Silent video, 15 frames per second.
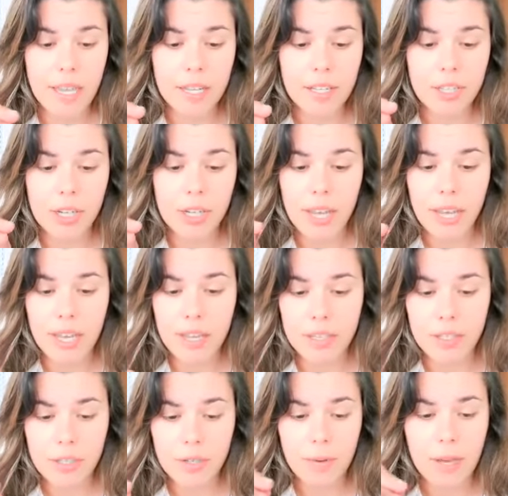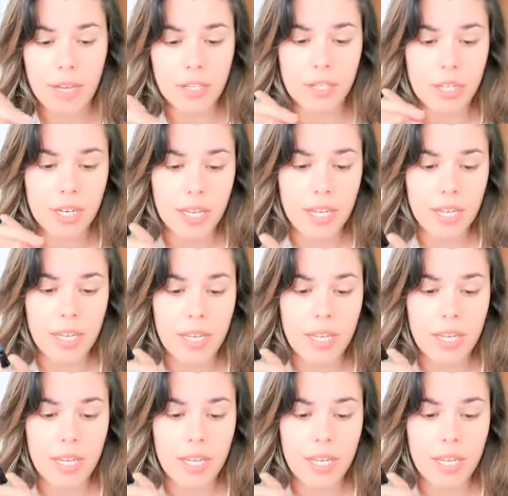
H, head into action.